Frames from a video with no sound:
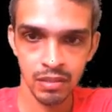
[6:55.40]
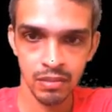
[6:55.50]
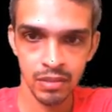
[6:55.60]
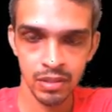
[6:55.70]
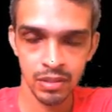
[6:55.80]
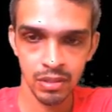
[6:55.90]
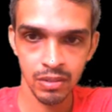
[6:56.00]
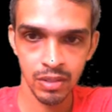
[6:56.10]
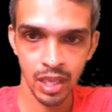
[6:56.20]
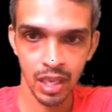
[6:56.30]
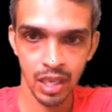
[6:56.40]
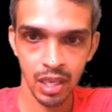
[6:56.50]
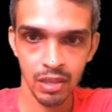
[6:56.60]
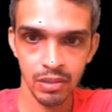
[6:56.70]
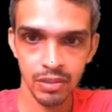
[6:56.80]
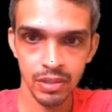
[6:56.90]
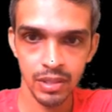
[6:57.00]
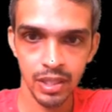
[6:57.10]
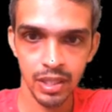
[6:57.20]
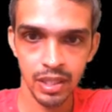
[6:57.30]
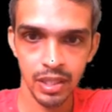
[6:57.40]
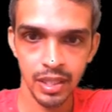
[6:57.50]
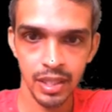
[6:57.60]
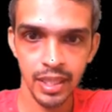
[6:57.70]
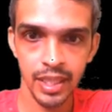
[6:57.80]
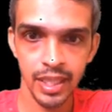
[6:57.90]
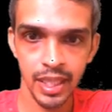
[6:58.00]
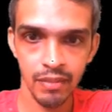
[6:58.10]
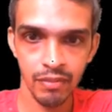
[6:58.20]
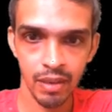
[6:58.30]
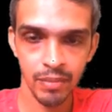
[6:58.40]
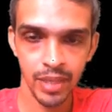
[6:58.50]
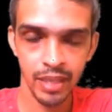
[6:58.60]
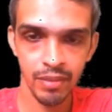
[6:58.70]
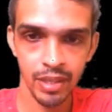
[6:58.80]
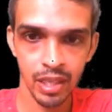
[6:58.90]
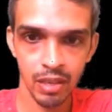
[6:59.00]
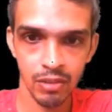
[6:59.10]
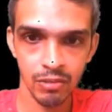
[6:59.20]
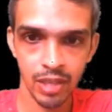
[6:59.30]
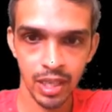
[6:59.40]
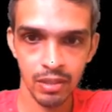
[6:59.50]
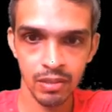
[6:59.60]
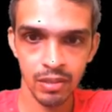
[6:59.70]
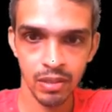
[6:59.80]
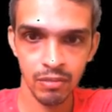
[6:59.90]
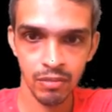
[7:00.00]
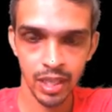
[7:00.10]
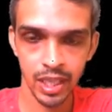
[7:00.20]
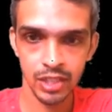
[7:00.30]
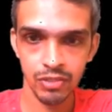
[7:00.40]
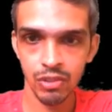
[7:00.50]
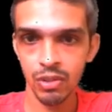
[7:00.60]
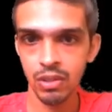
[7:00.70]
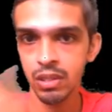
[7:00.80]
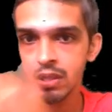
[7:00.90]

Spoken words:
So you can have D. From D we have one edge 4,